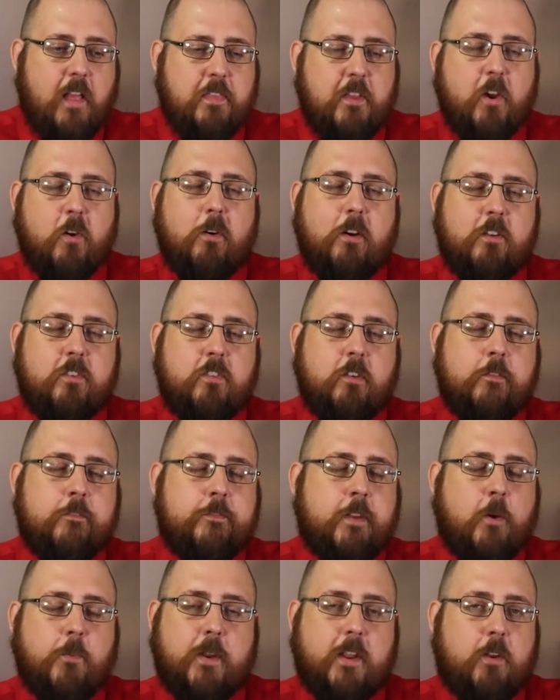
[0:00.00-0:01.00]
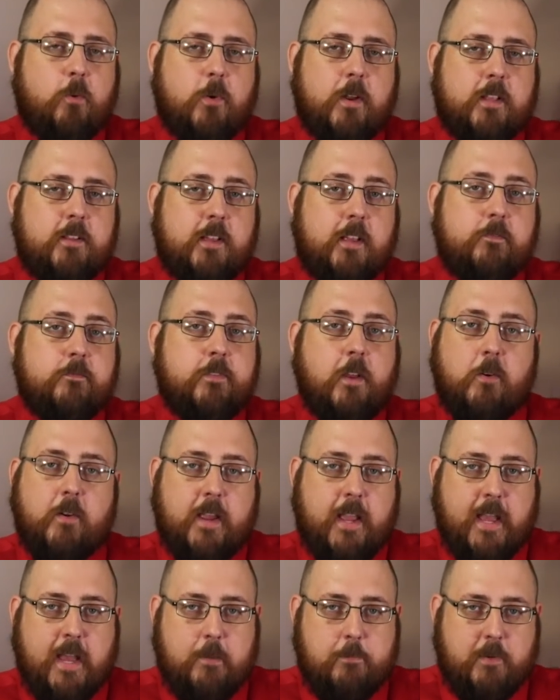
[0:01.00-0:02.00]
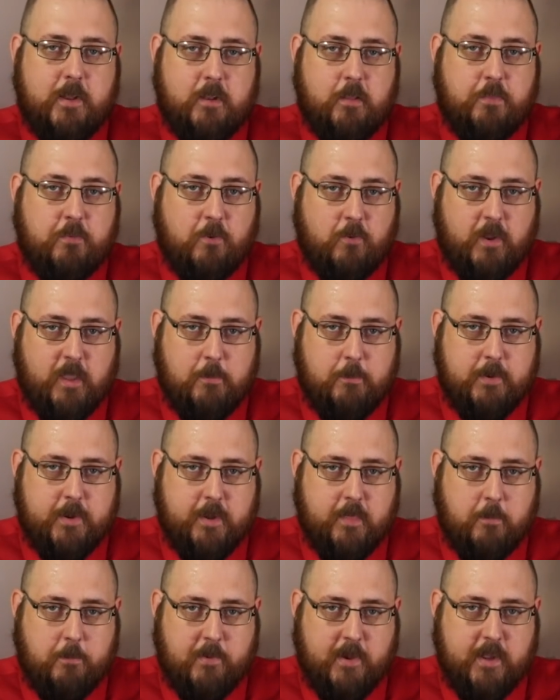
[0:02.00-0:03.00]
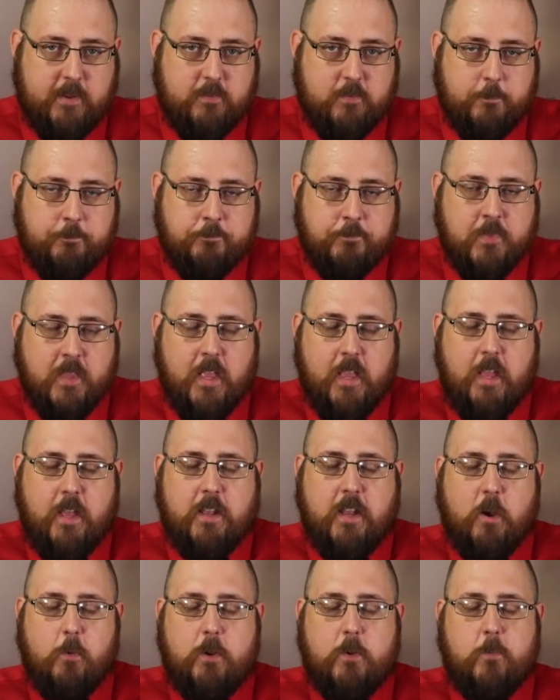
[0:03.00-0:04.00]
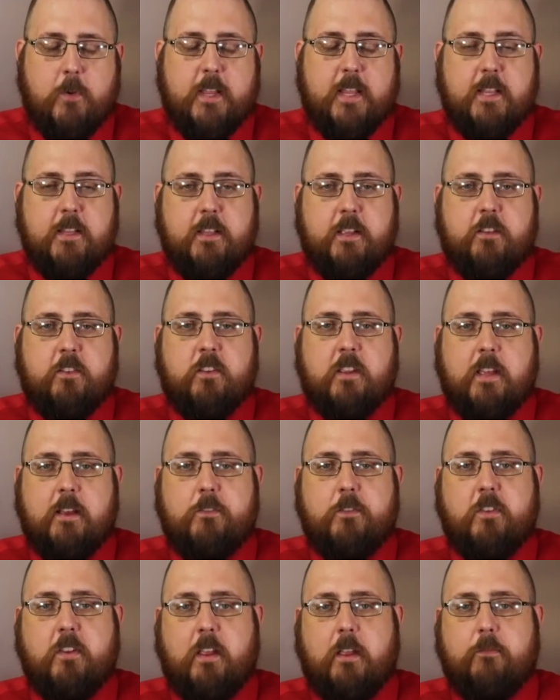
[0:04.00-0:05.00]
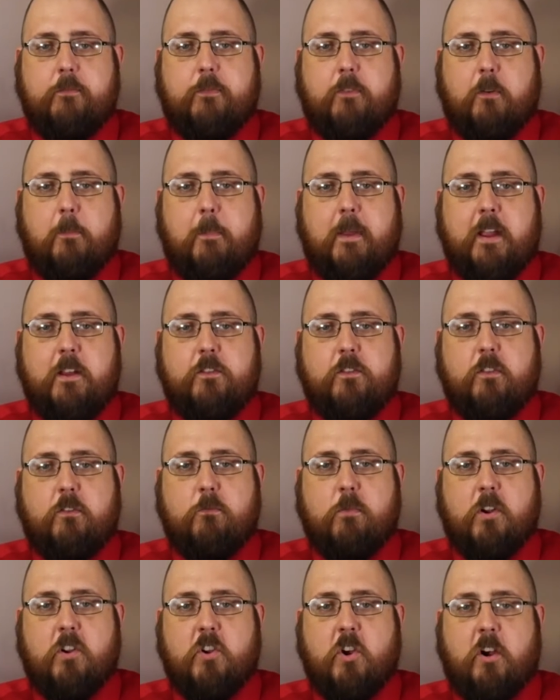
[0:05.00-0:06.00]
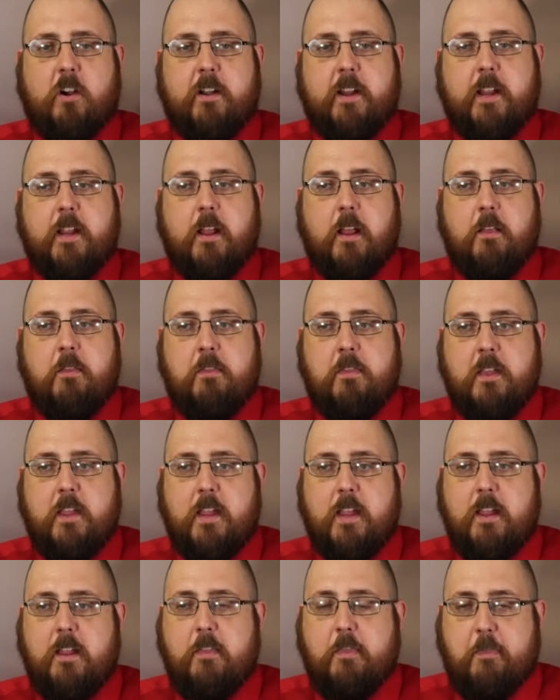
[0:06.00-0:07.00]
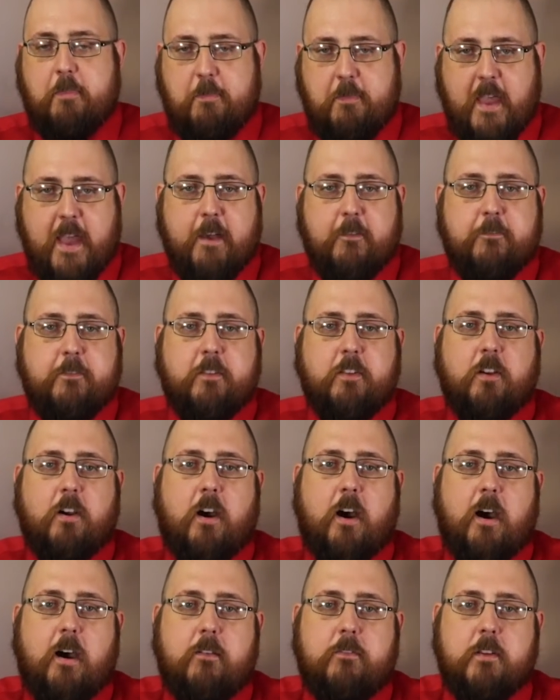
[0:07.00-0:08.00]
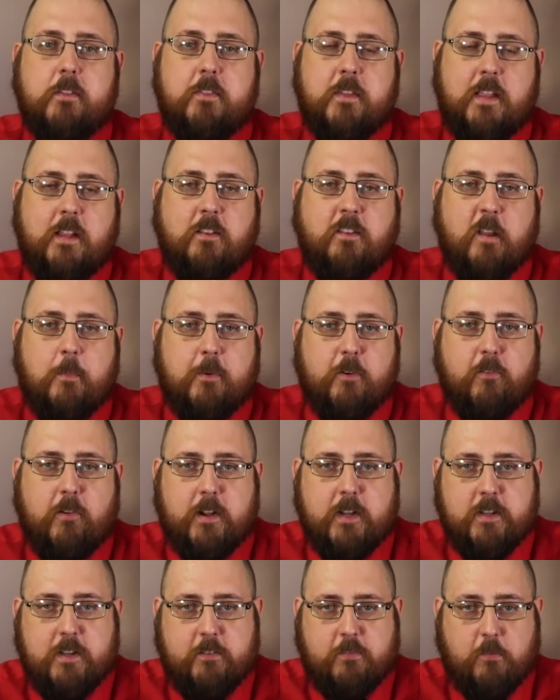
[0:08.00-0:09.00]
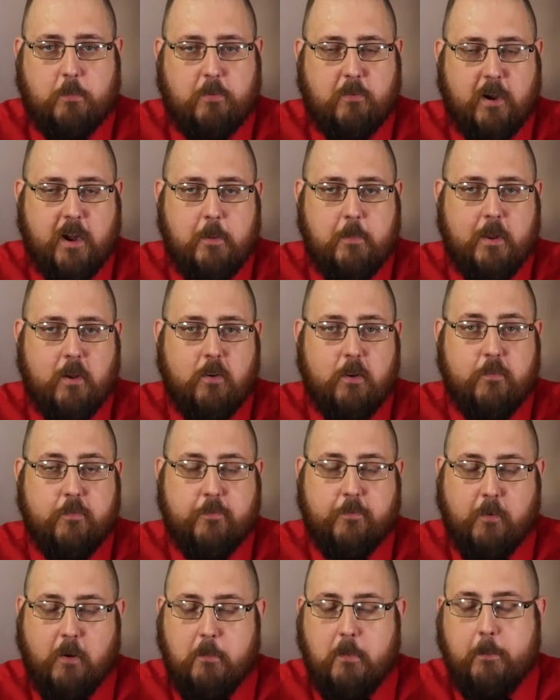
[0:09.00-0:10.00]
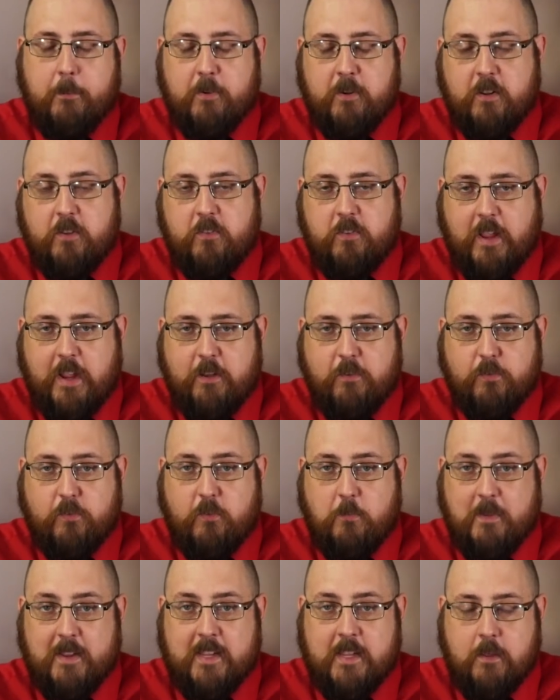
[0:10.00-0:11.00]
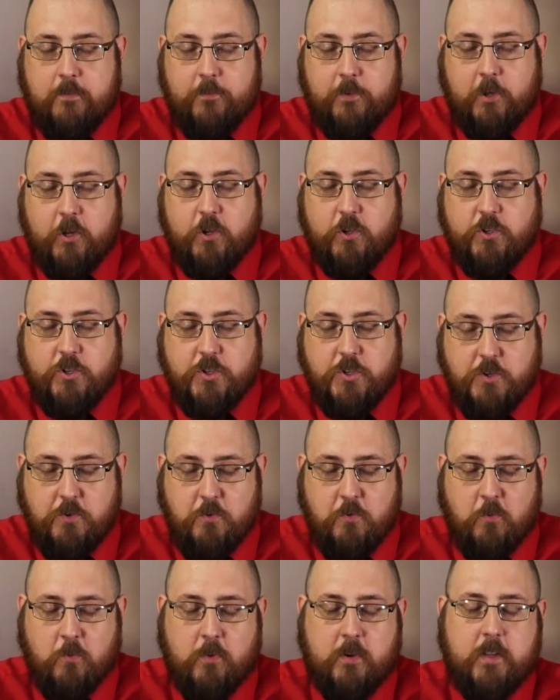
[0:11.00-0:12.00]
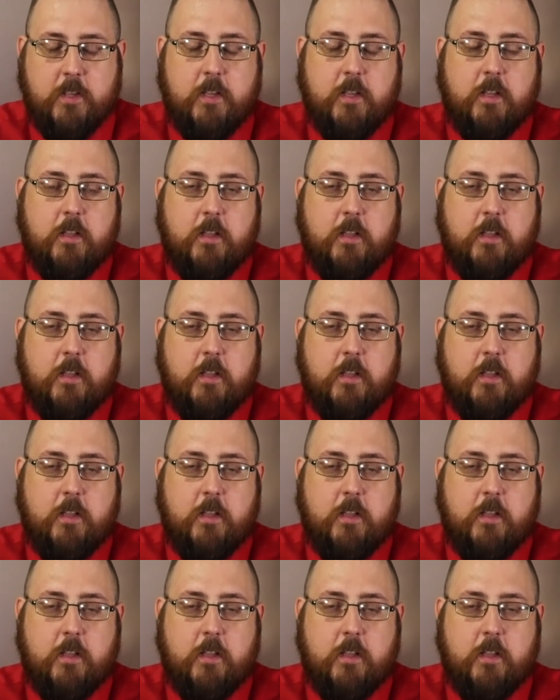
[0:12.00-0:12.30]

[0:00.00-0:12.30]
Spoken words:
they're also very quickly and very happy to throw him under the bus. Now, when WikiLeaks gives information regarding the theft of the Democratic National Primary from Bernie Sanders to be given to